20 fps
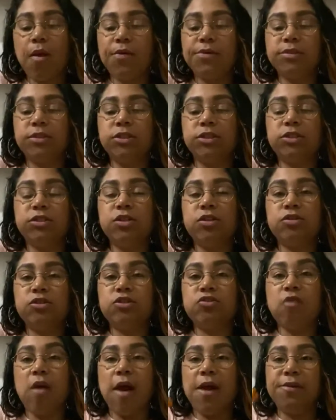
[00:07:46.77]
So, you guys
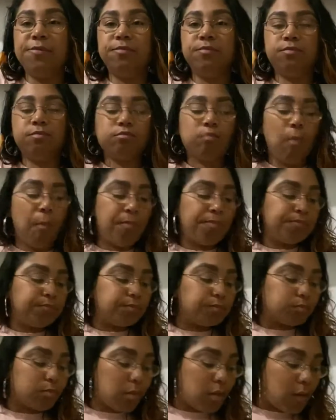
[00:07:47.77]
try them.
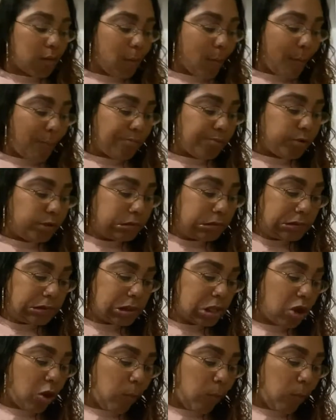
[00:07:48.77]
You know what?